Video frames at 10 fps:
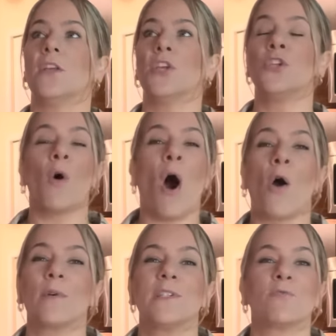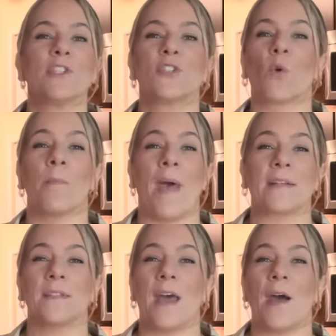you'll always resort
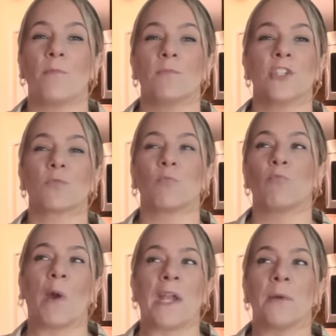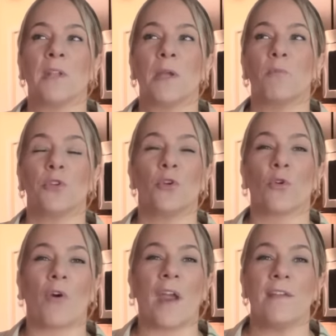back to that. Just randomly, you'll
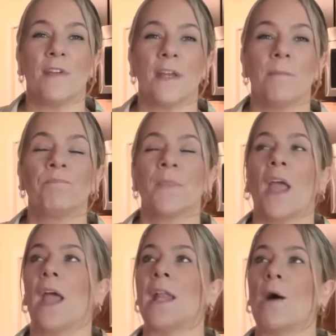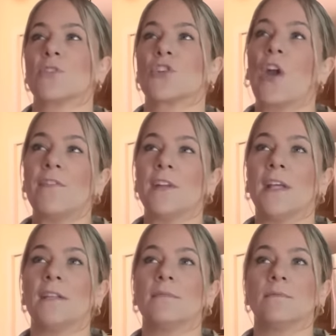crave it. And I was craving
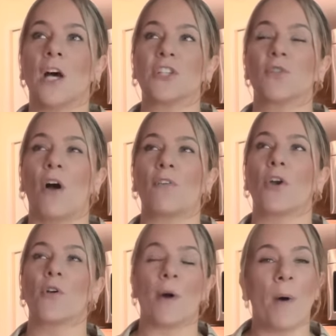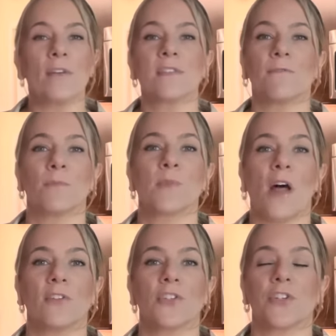it not too long ago, and I bought some from
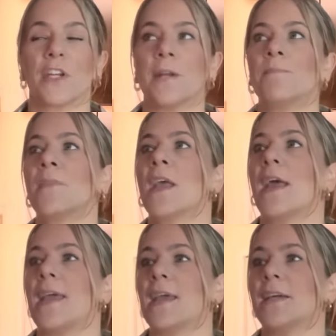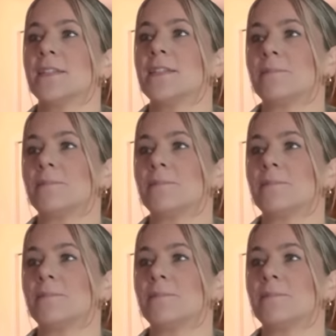Dollar Tree, and